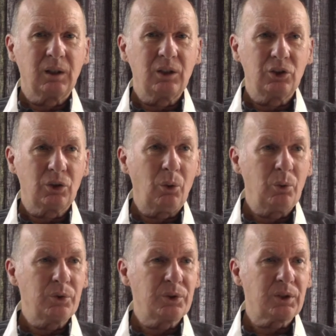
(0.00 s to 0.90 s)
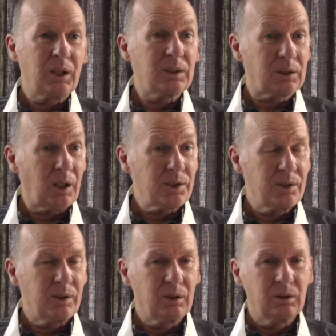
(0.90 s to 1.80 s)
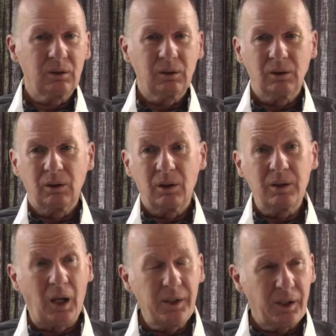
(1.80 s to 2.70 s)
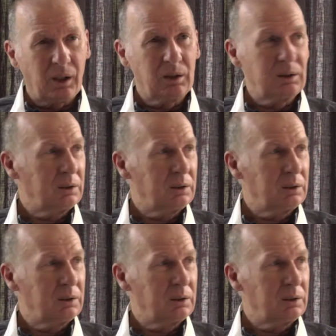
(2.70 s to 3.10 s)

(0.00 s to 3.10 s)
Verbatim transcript: he shows his cousin, Nanda,